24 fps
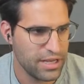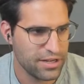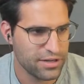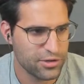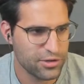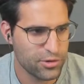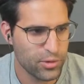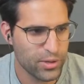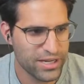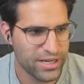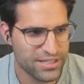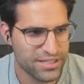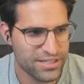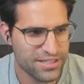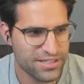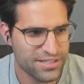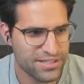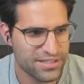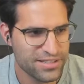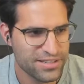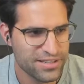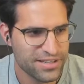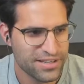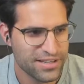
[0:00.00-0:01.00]

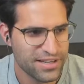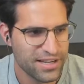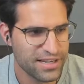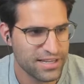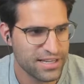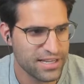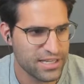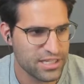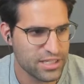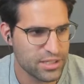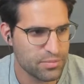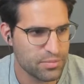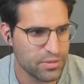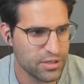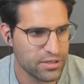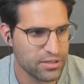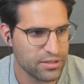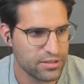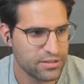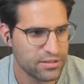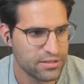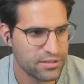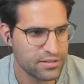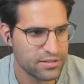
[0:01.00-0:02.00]
Panquets. I can't
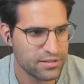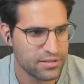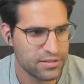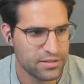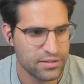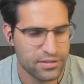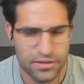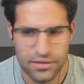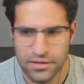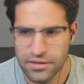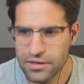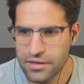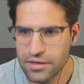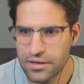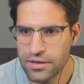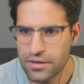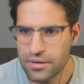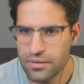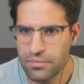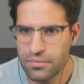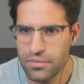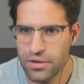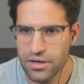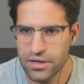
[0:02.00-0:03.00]
spell.
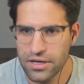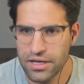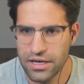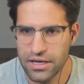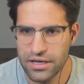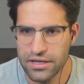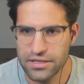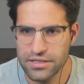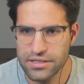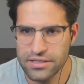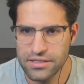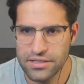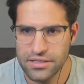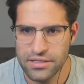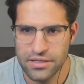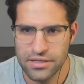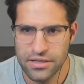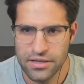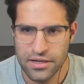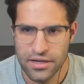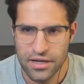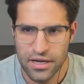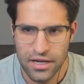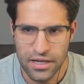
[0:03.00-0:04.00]
Parquets.
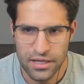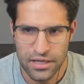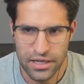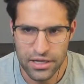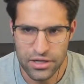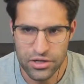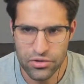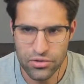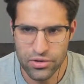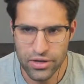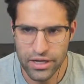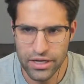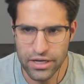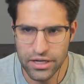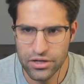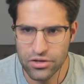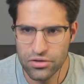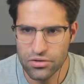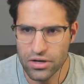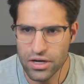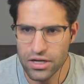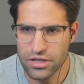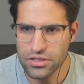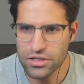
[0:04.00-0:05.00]
Like
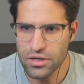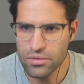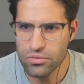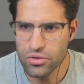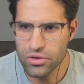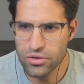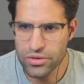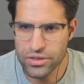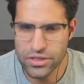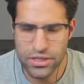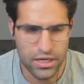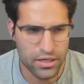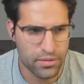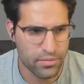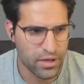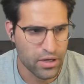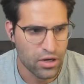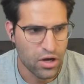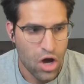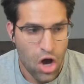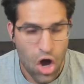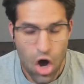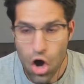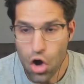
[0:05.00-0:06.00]
creating cron job. What are we talking
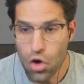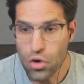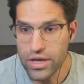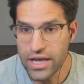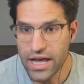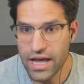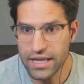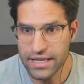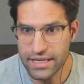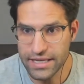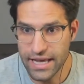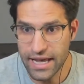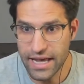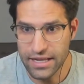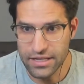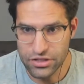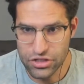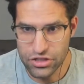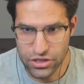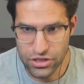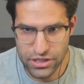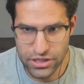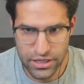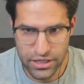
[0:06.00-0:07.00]
about? Oh yeah.
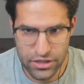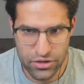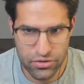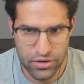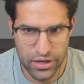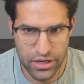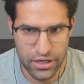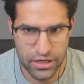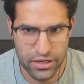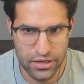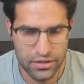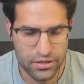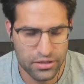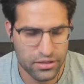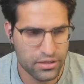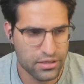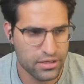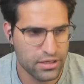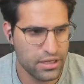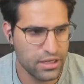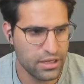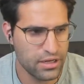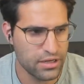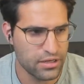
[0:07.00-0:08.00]
Just like creating
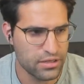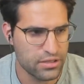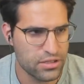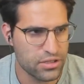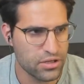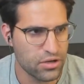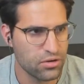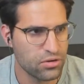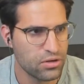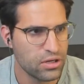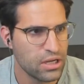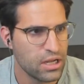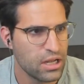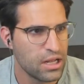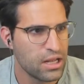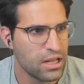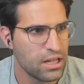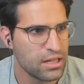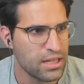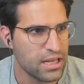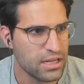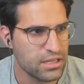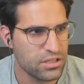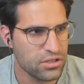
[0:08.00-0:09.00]
Keenan. So
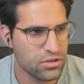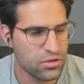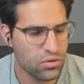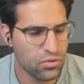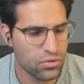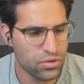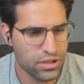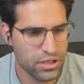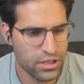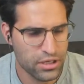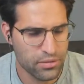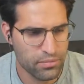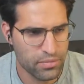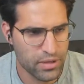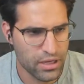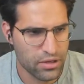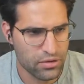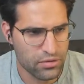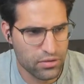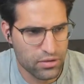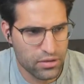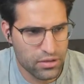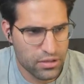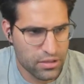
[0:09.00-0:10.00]
that's a cool thing
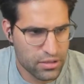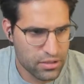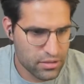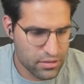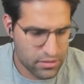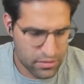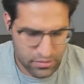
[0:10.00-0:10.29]
about